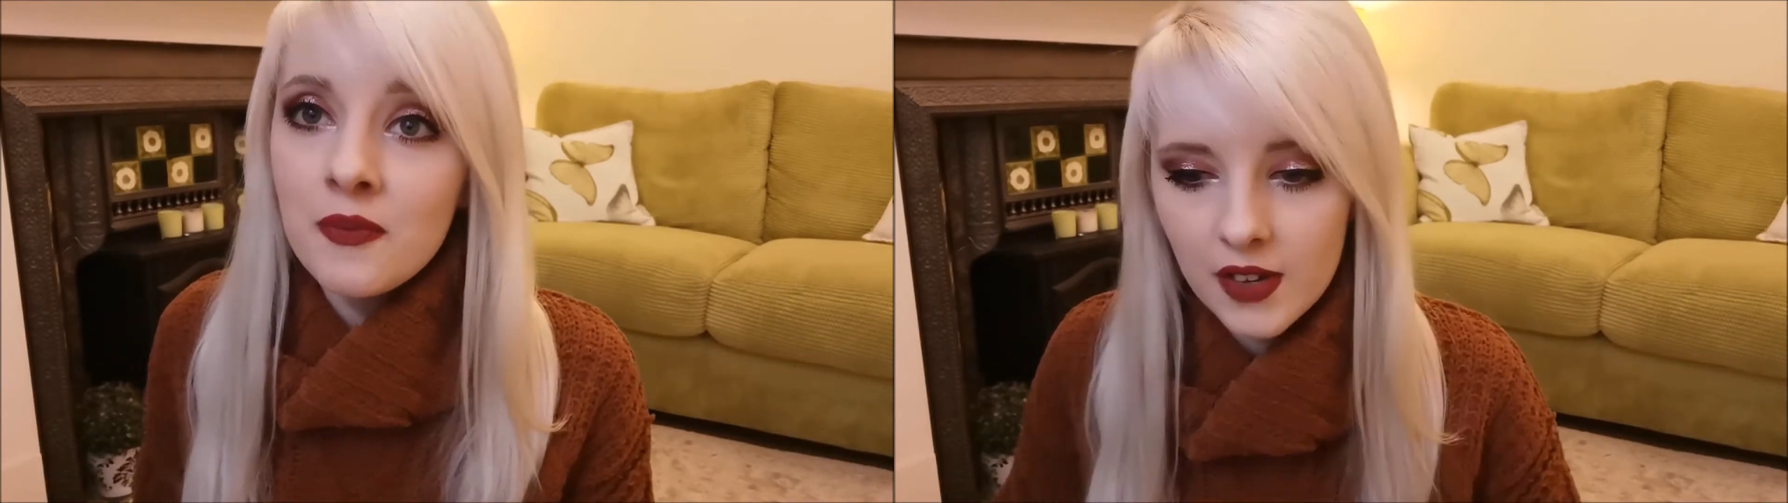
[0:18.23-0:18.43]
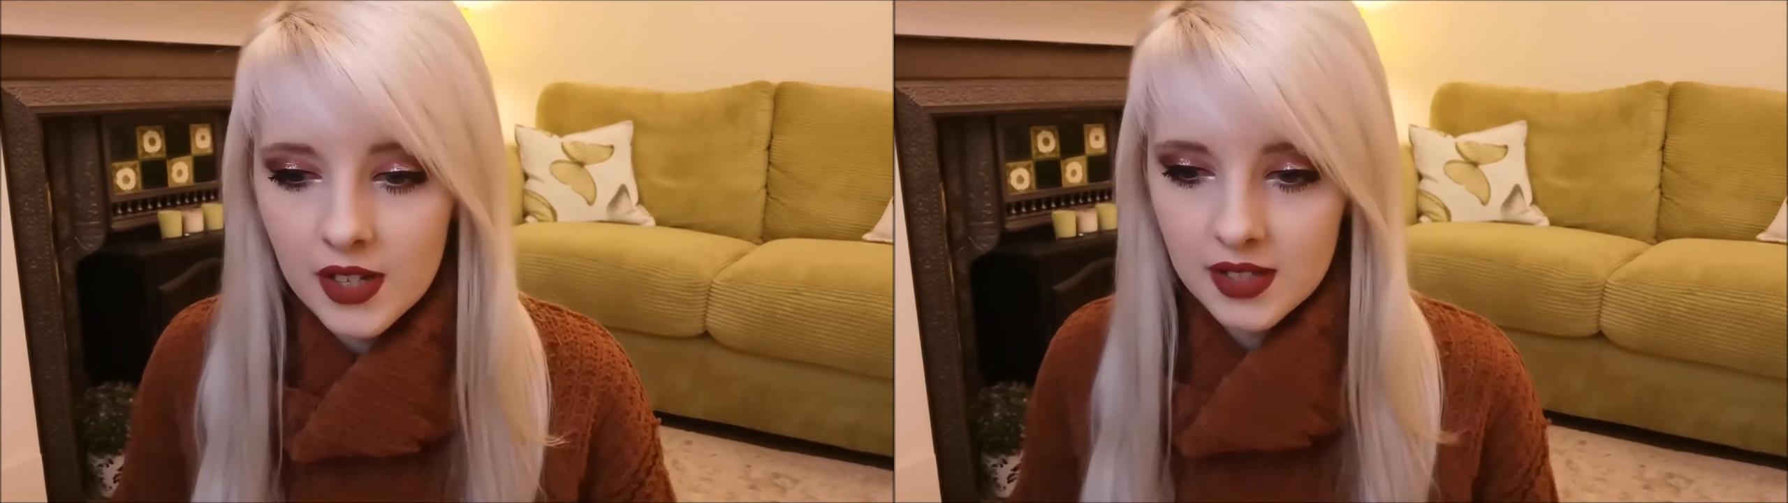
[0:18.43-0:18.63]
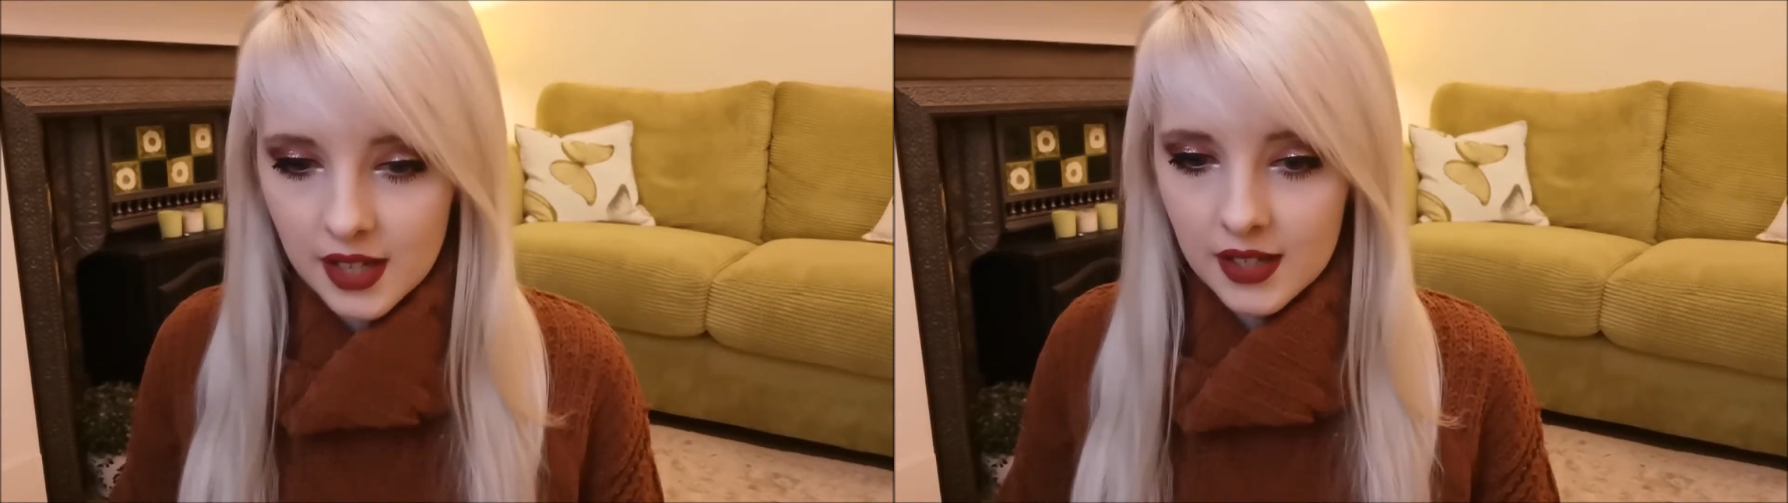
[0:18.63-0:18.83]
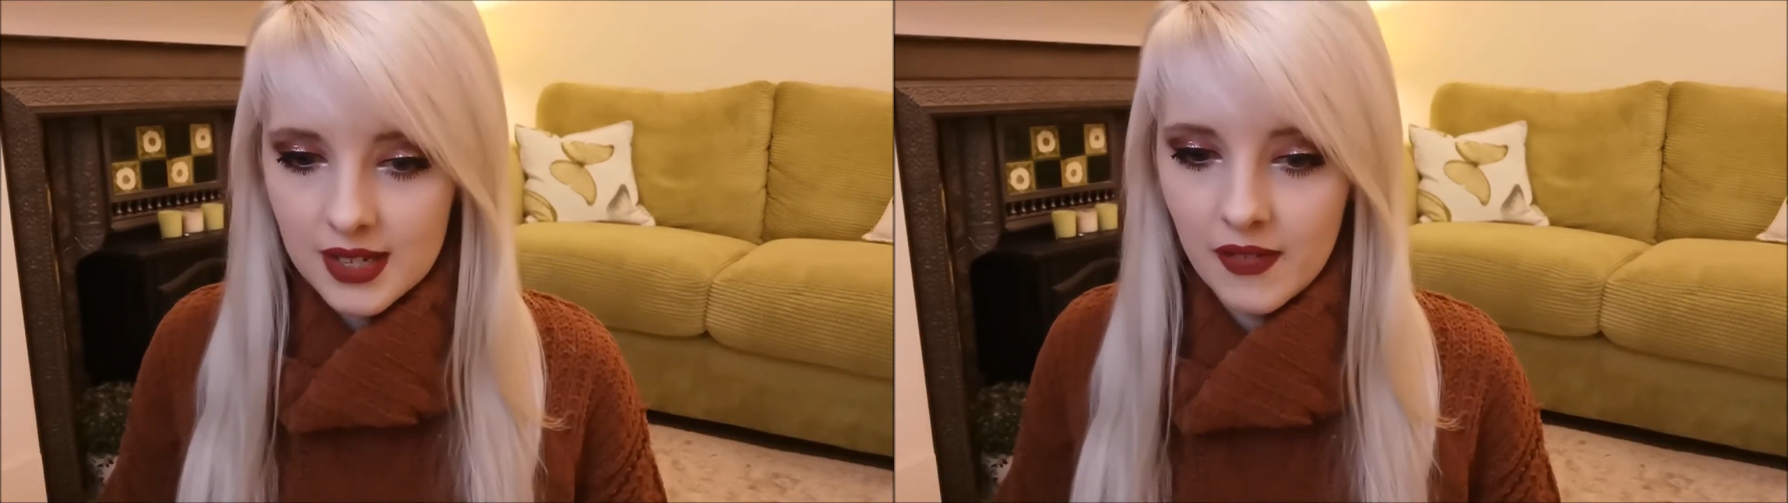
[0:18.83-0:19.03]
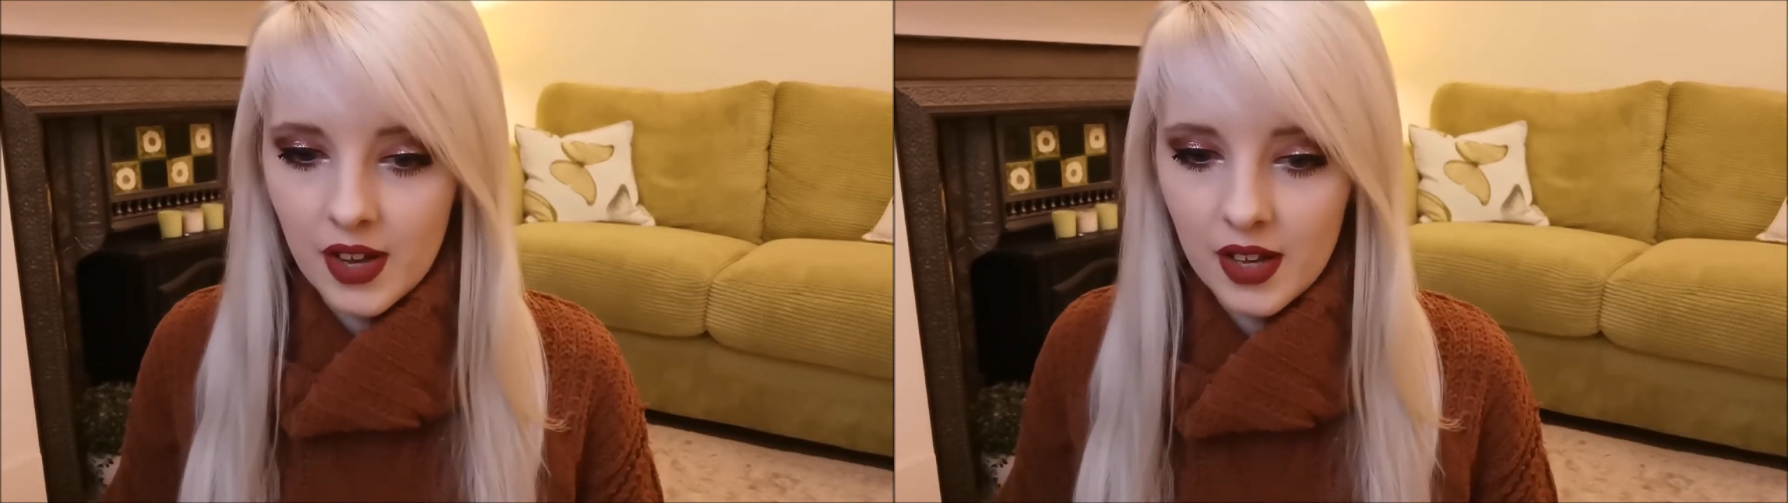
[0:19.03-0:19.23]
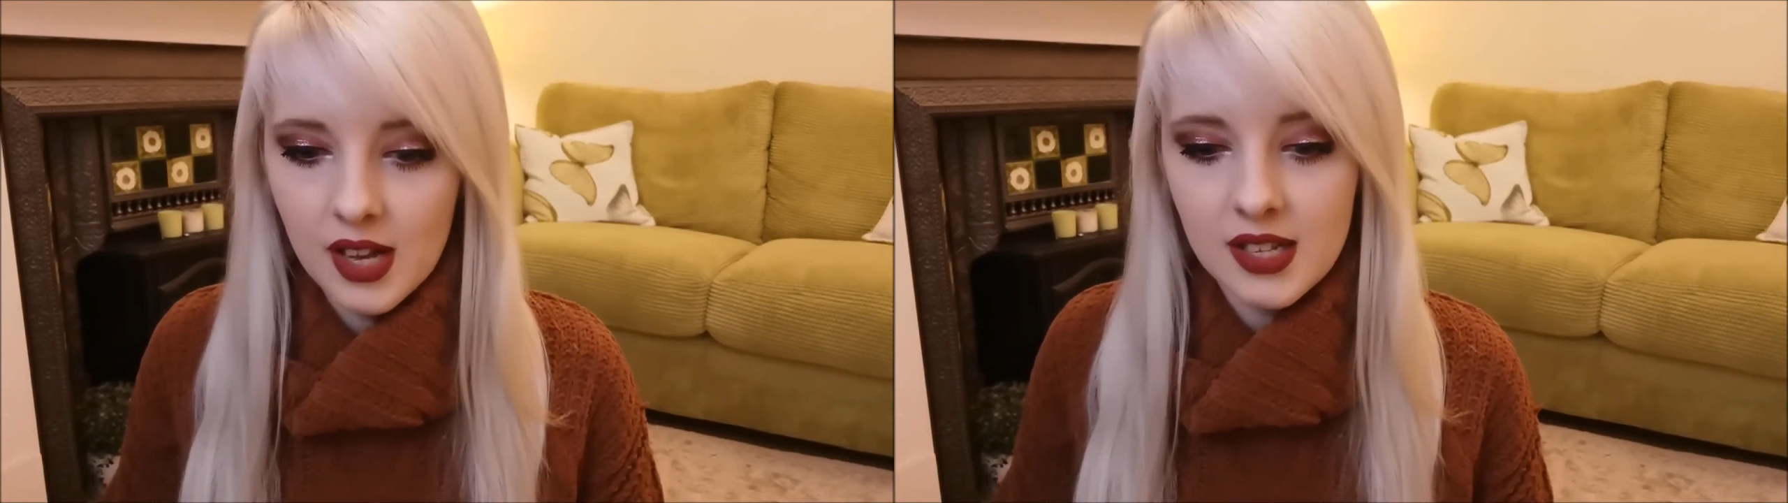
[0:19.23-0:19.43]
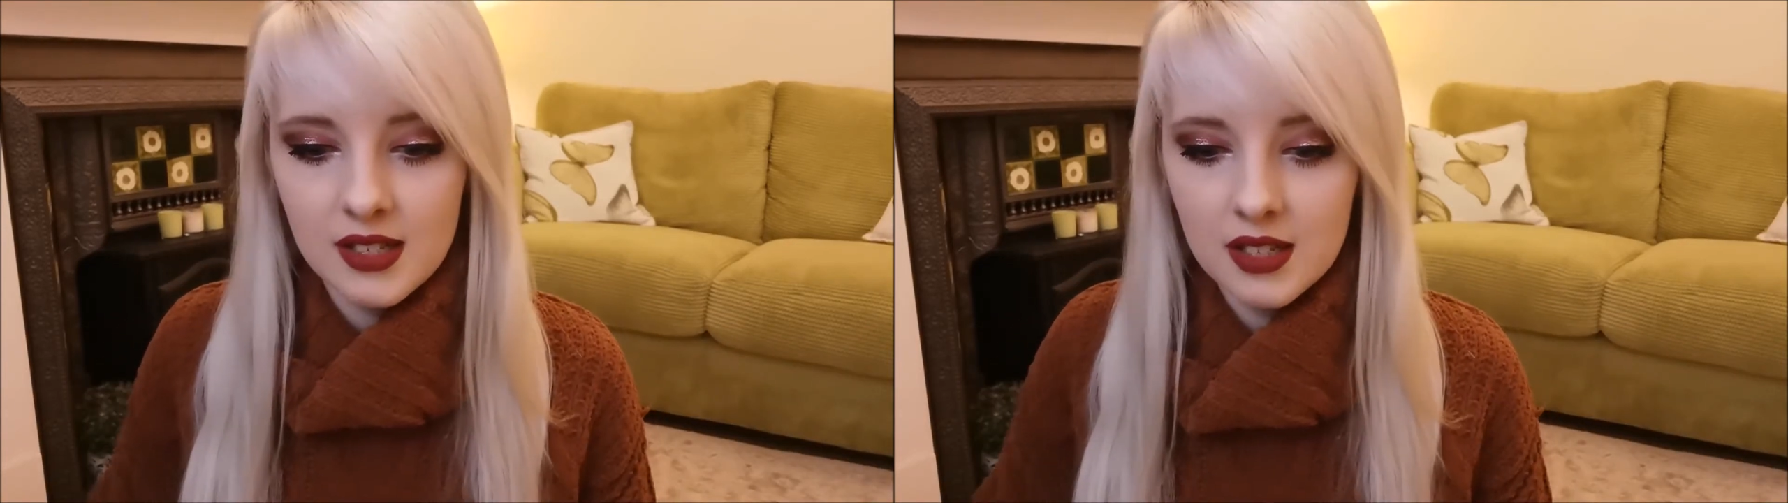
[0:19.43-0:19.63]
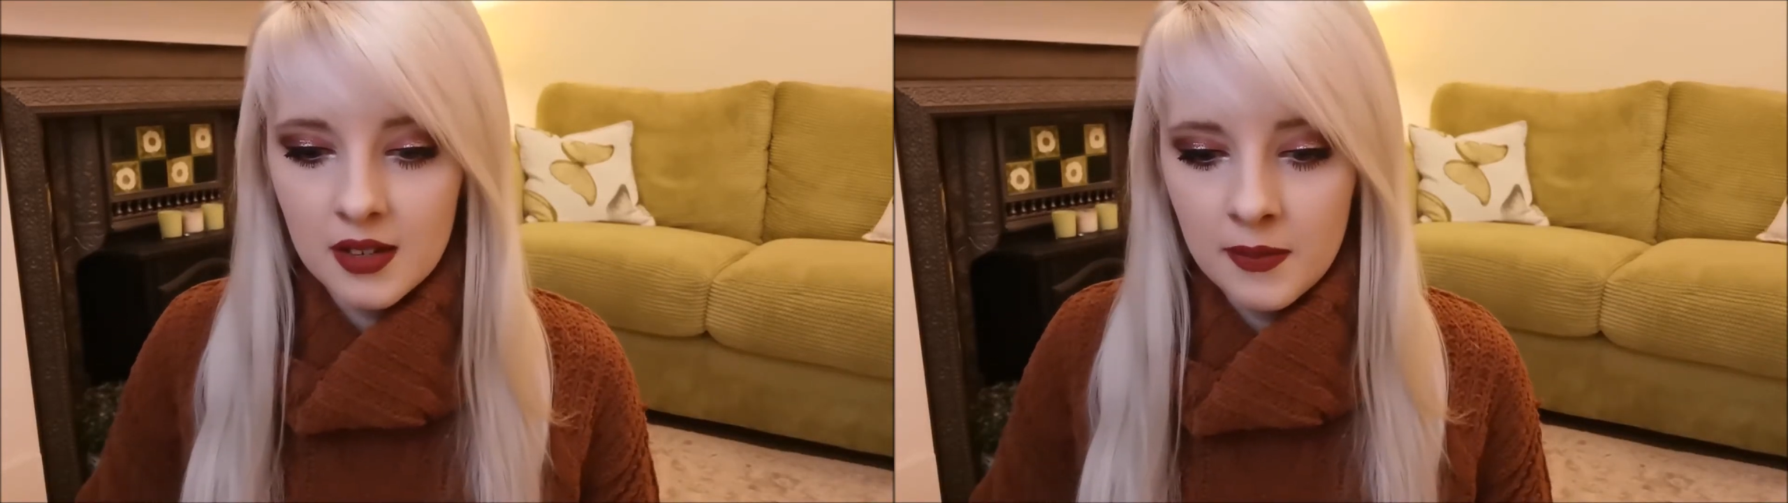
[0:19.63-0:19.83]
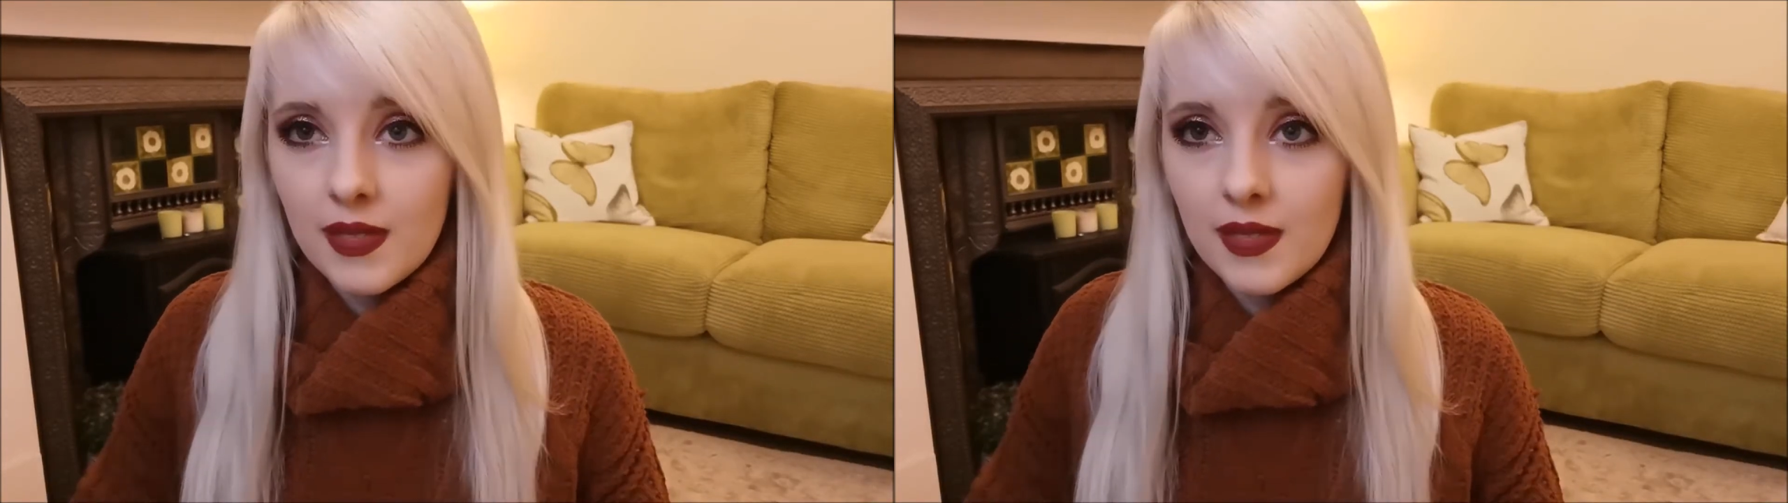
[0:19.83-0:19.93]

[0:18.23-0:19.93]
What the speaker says: First things first,